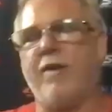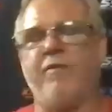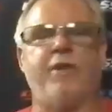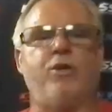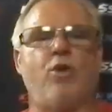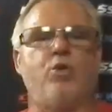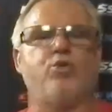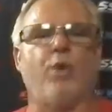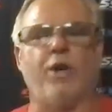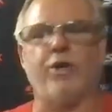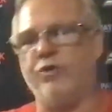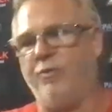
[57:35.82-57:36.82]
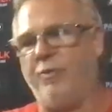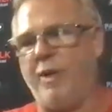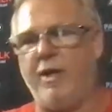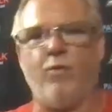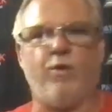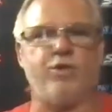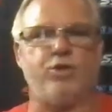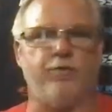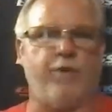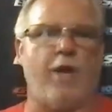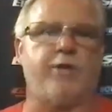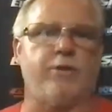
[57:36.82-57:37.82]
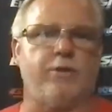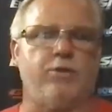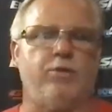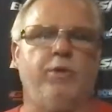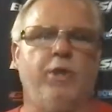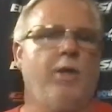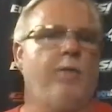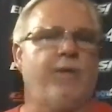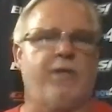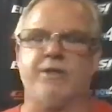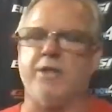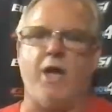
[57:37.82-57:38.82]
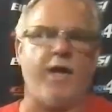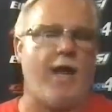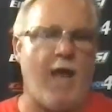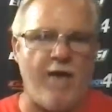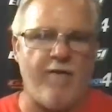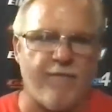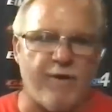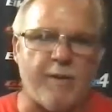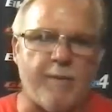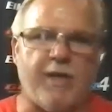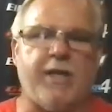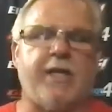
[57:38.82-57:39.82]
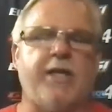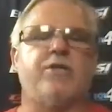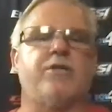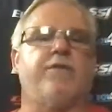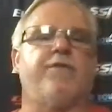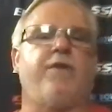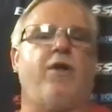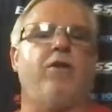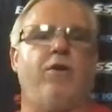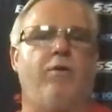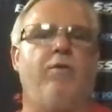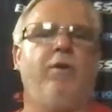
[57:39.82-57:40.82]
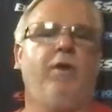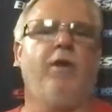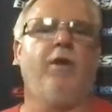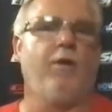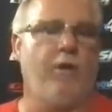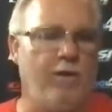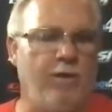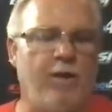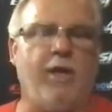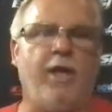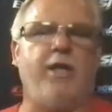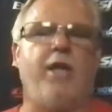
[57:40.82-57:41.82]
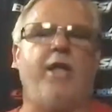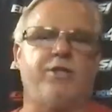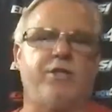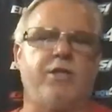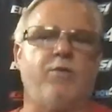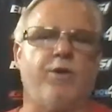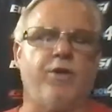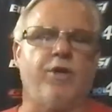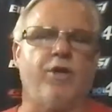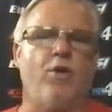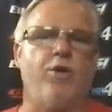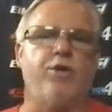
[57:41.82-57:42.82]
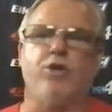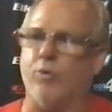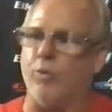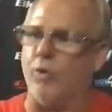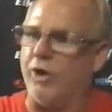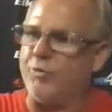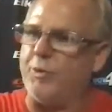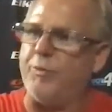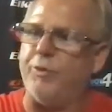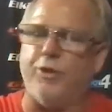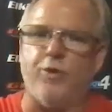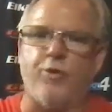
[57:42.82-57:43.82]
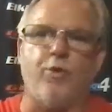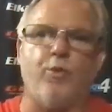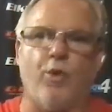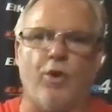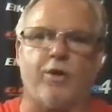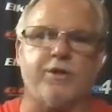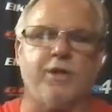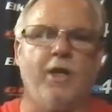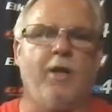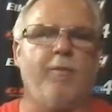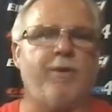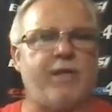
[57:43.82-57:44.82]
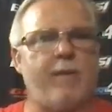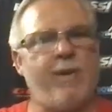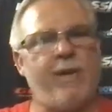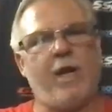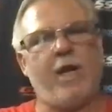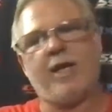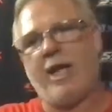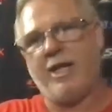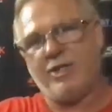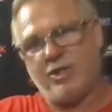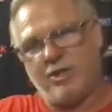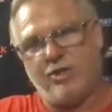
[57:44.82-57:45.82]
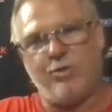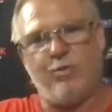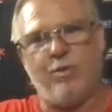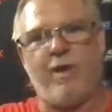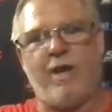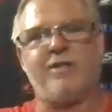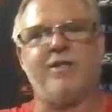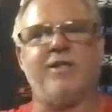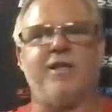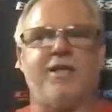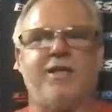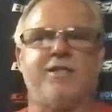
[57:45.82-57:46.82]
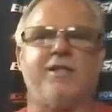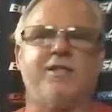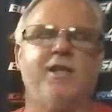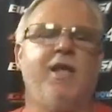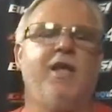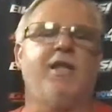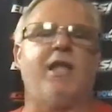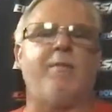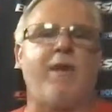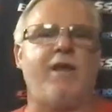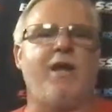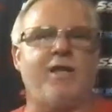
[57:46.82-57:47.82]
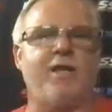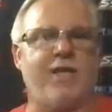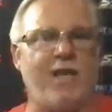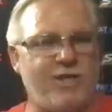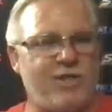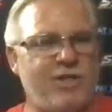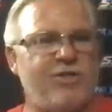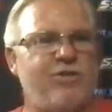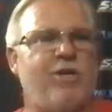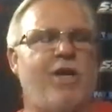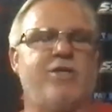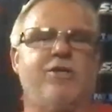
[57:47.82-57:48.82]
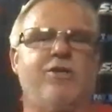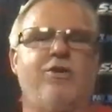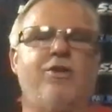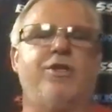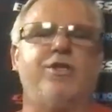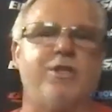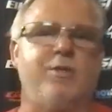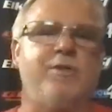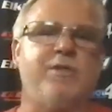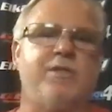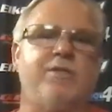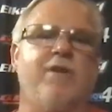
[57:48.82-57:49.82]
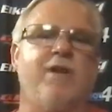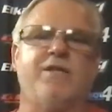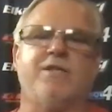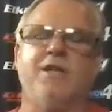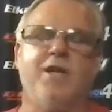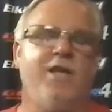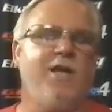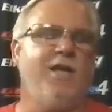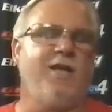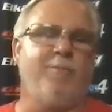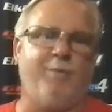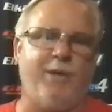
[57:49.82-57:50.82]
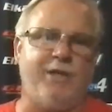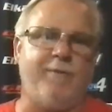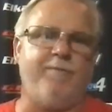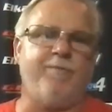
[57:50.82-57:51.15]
everybody knows where you've been and what you've got to do, because not everybody gets to follow and see where you're going. Your WORCS people know it works, but they may not catch that you got back to the XCs. They may not catch that you got to go to the GBC race. But